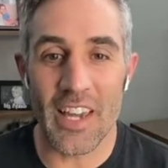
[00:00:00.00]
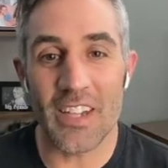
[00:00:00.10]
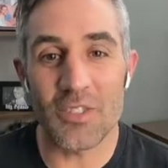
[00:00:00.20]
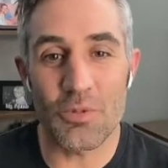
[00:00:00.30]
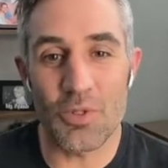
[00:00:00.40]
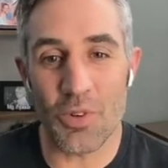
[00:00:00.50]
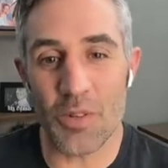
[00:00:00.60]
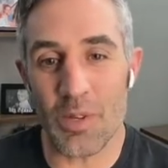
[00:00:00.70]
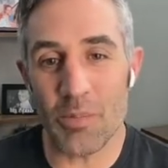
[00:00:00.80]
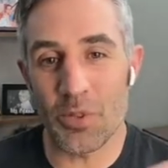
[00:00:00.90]
As you
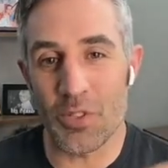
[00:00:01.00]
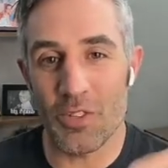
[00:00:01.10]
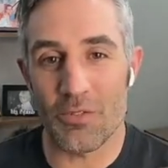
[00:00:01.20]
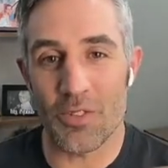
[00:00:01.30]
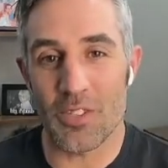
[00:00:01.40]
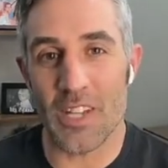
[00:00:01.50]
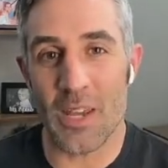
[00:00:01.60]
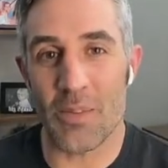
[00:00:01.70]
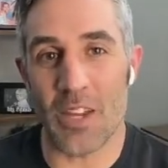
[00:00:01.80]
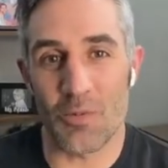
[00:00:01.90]
join me, put your first name